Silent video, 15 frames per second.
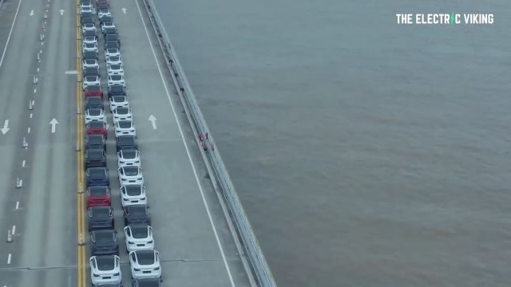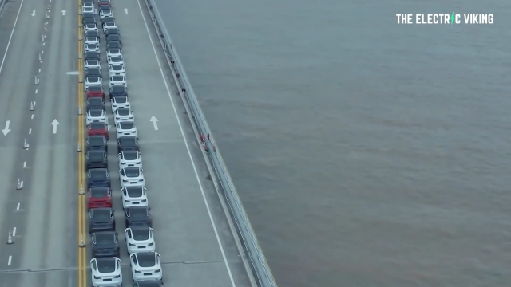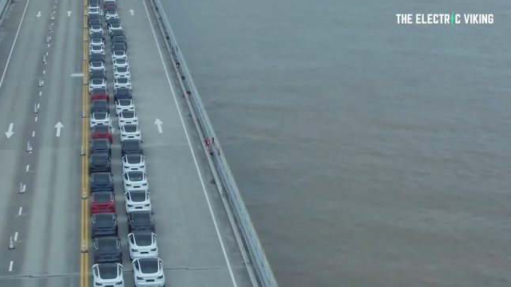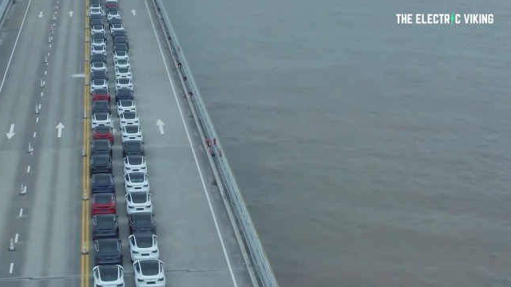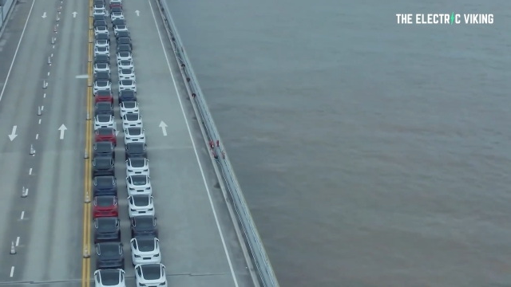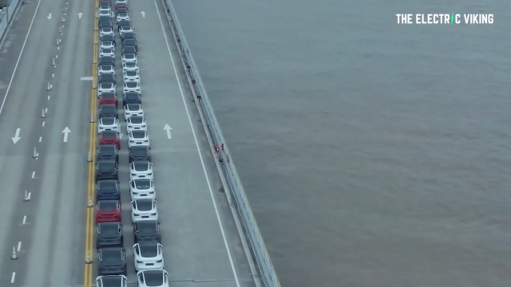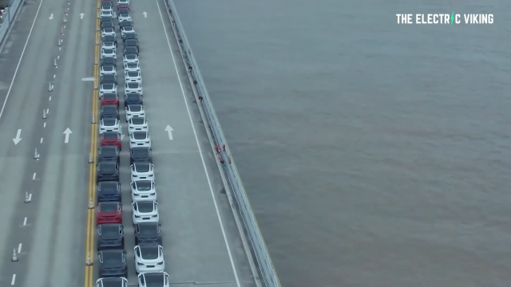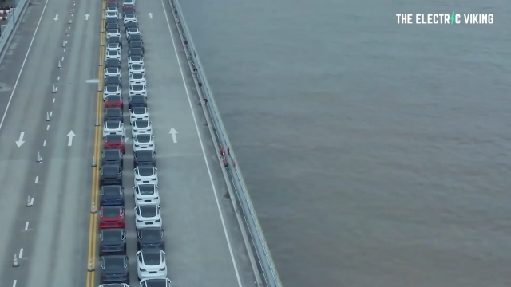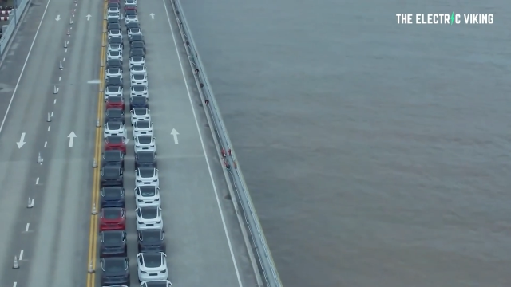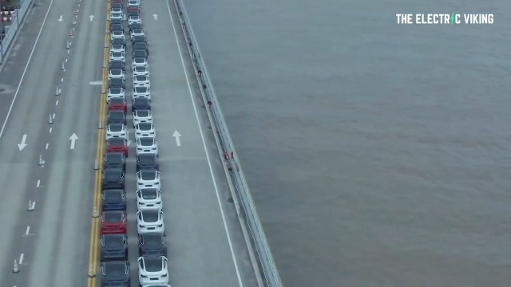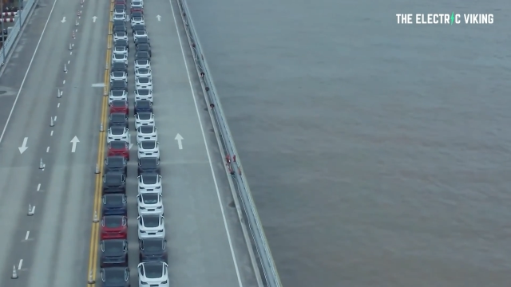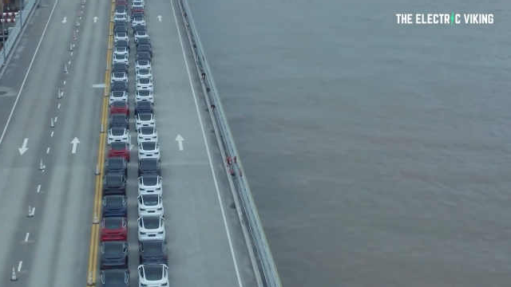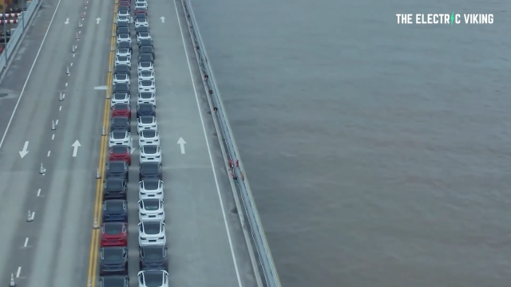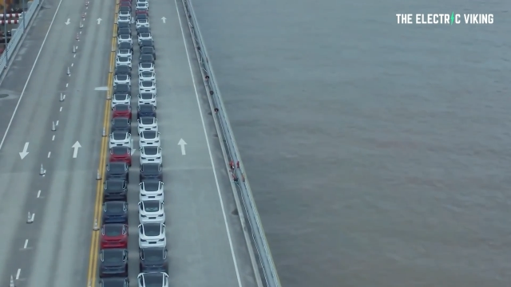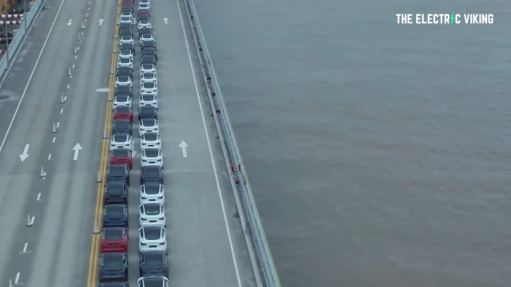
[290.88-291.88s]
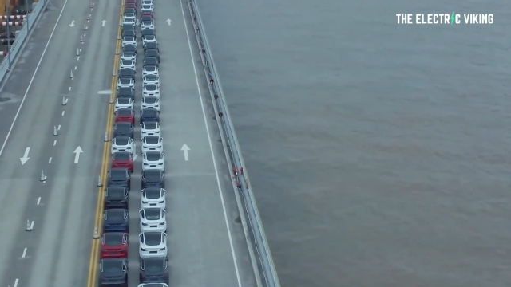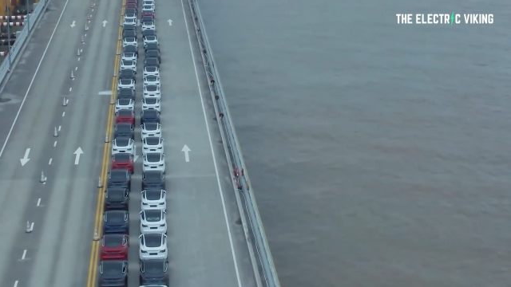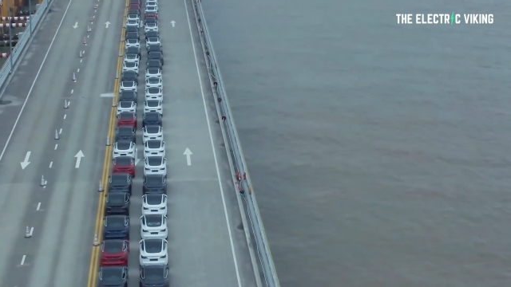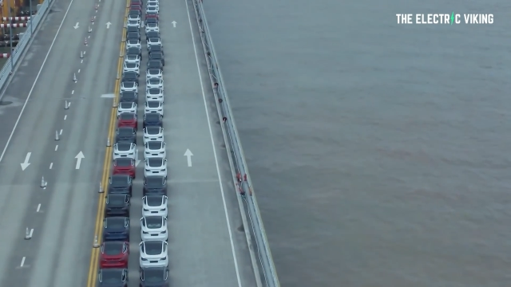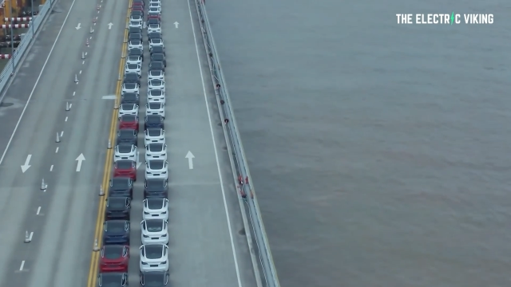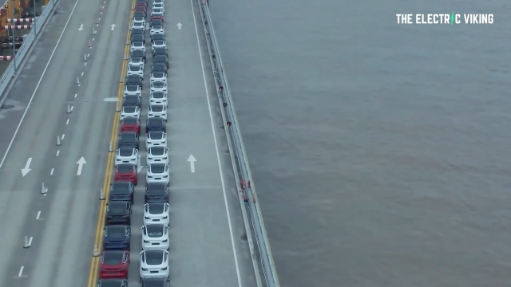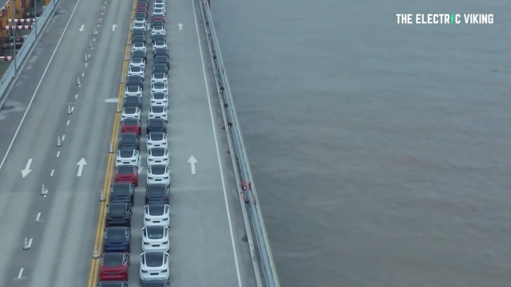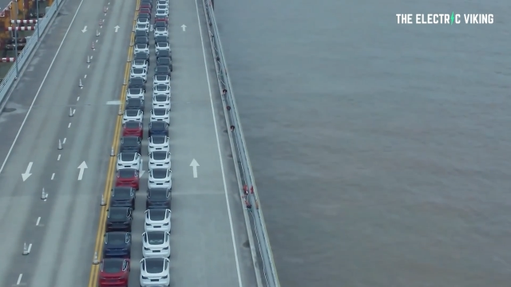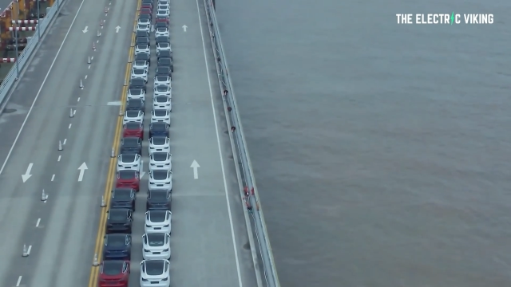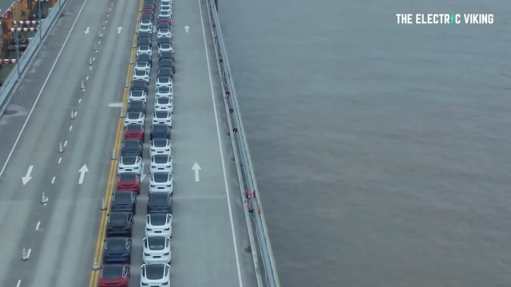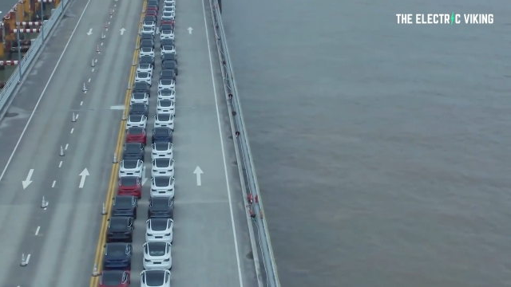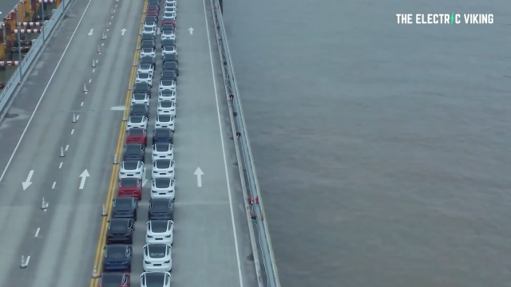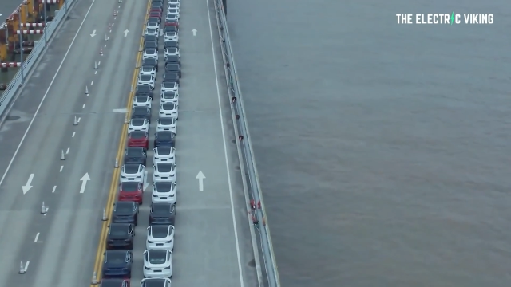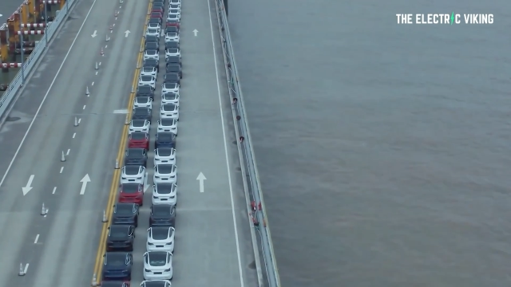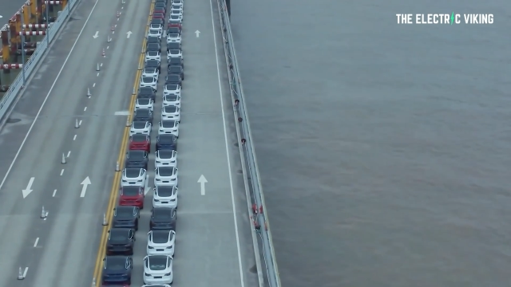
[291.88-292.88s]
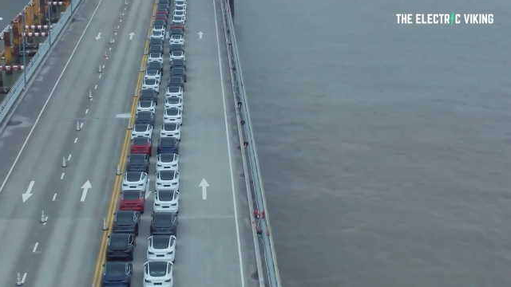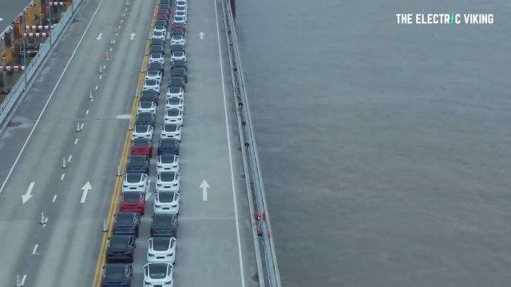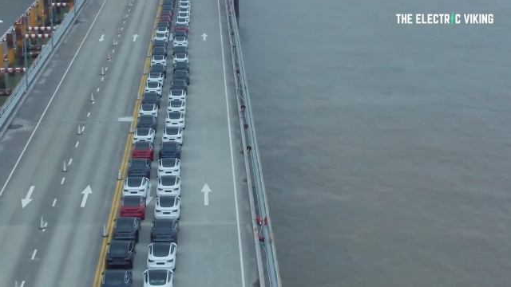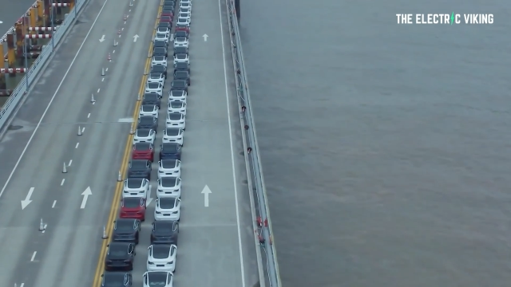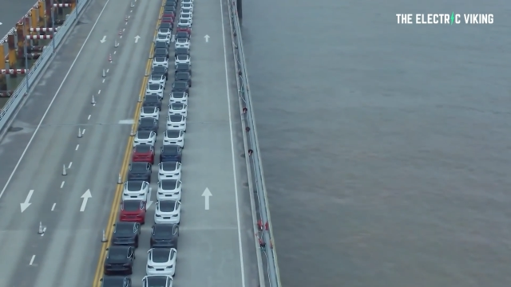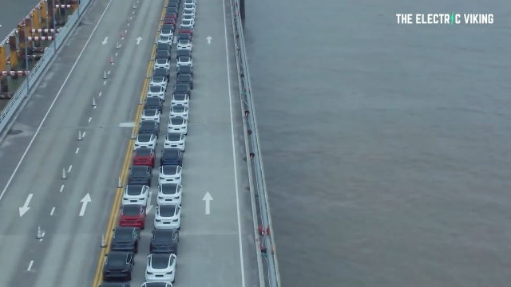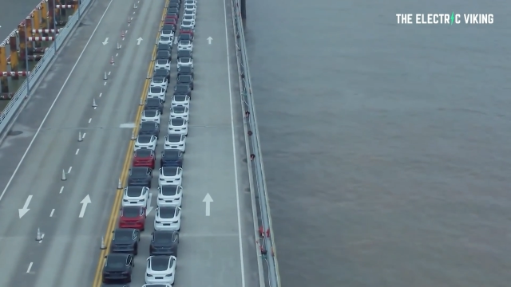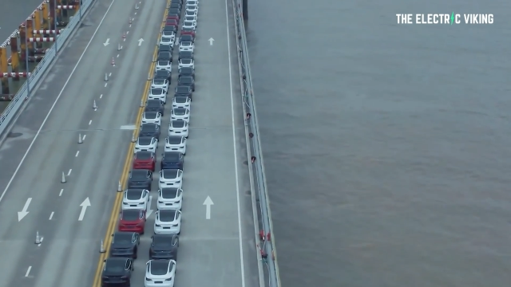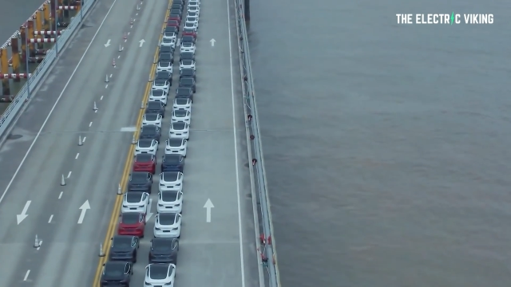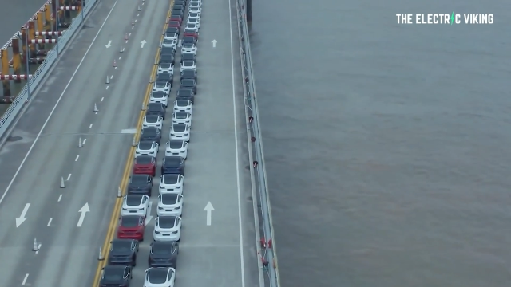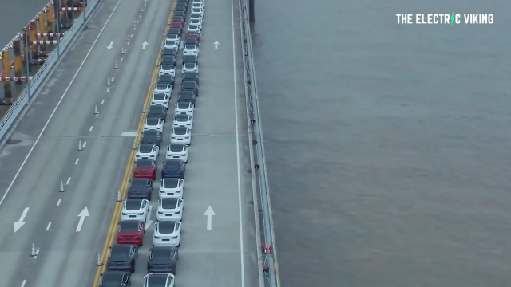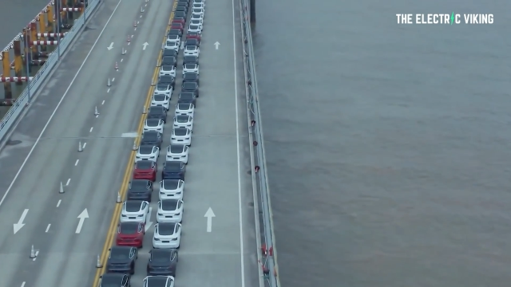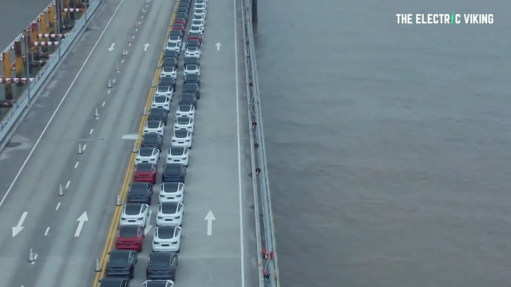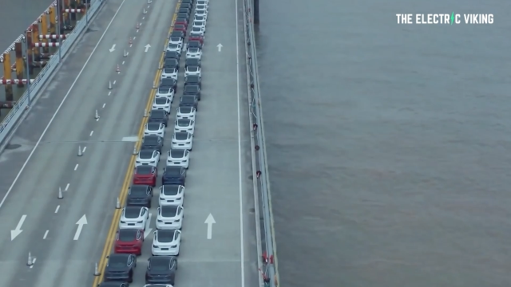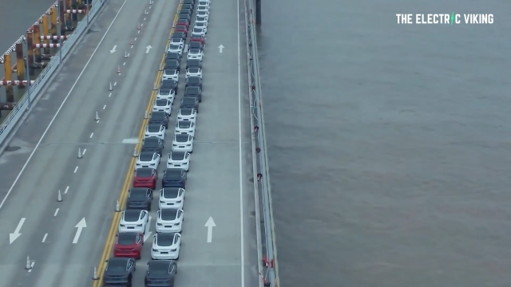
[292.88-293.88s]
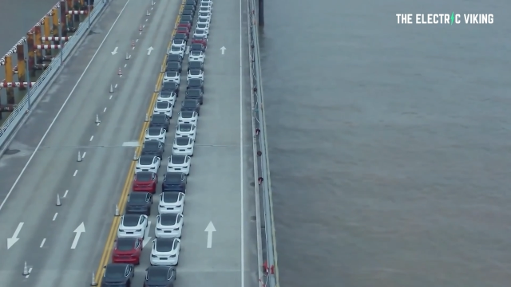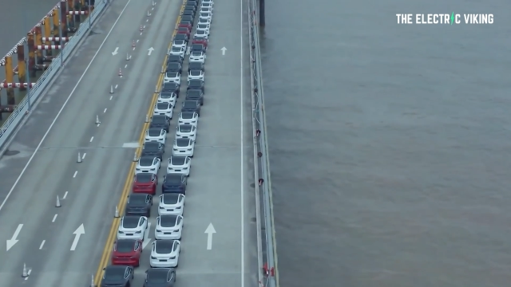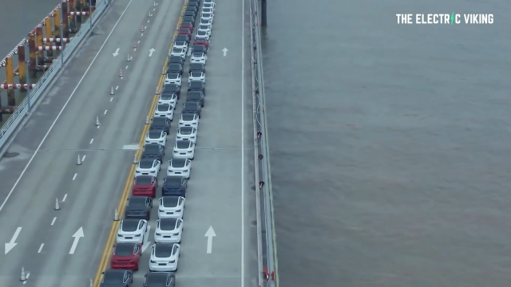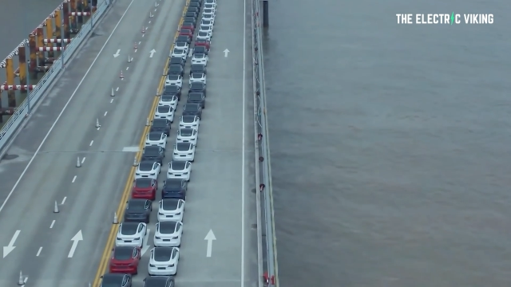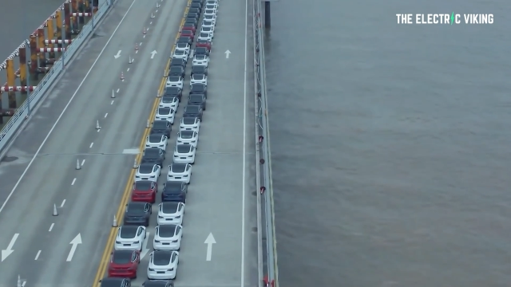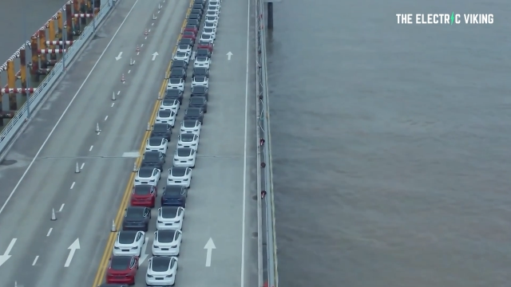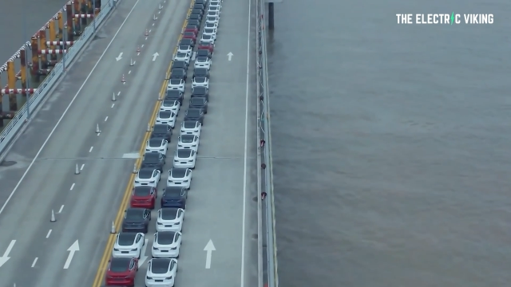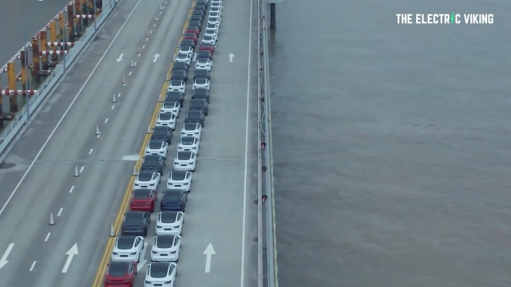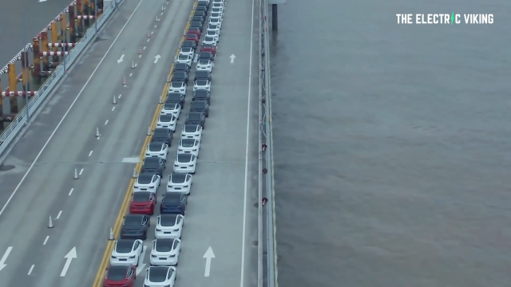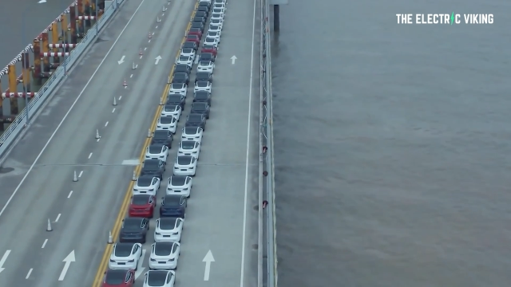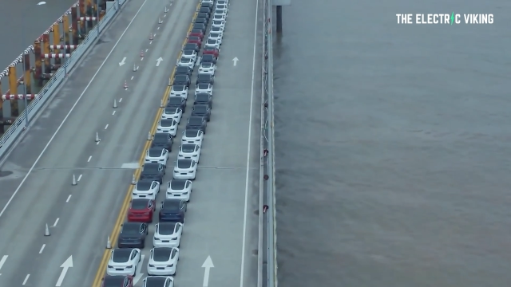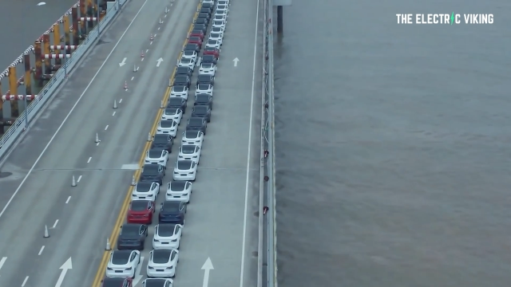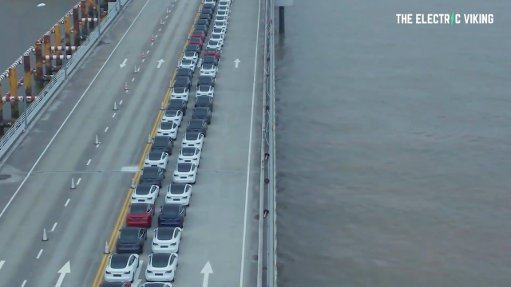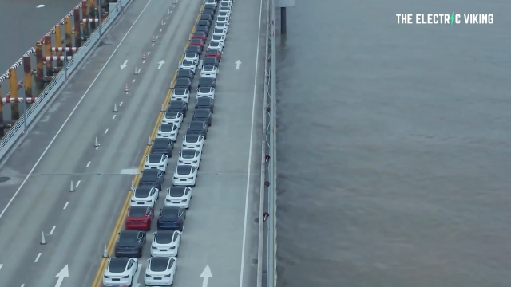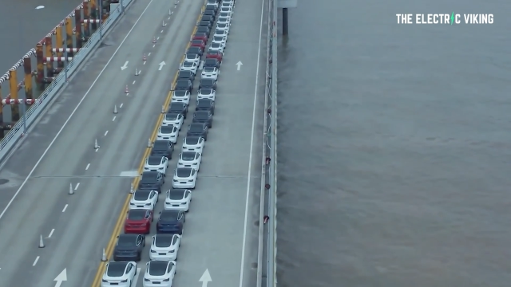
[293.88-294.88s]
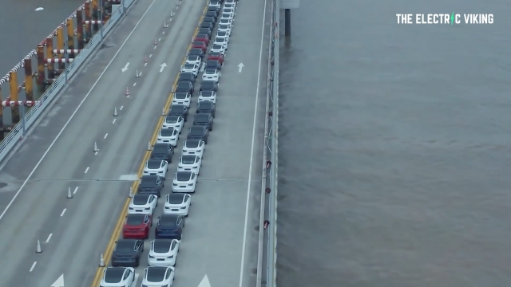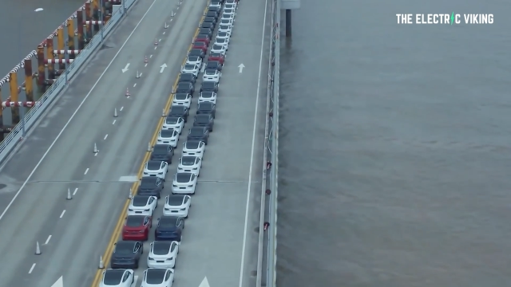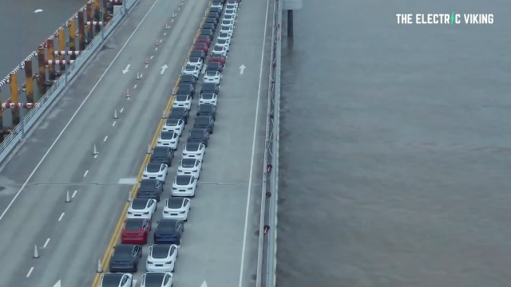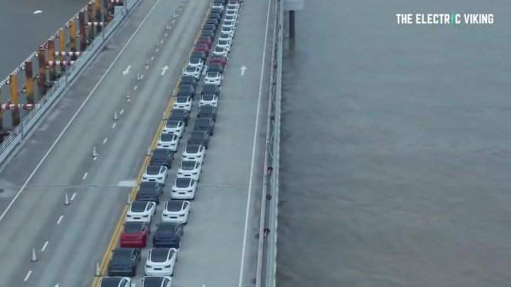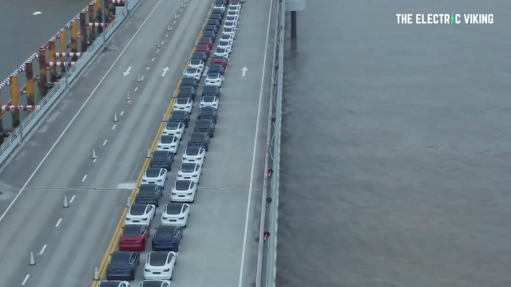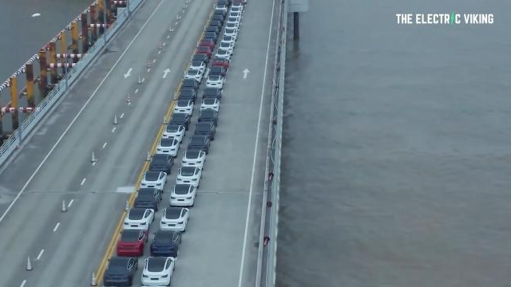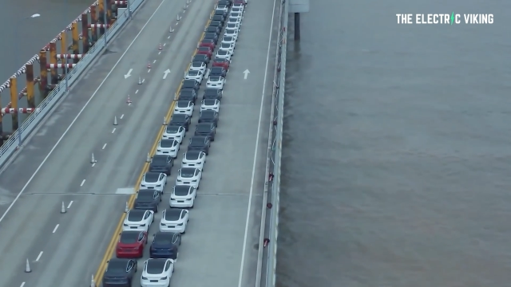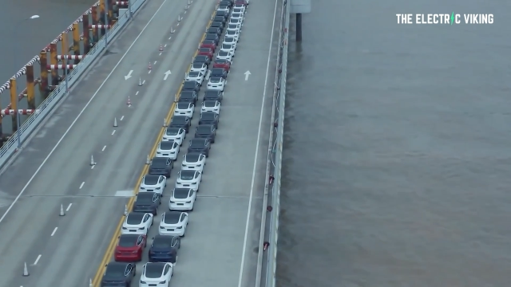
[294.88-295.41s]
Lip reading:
Nobody's mouth can be seen.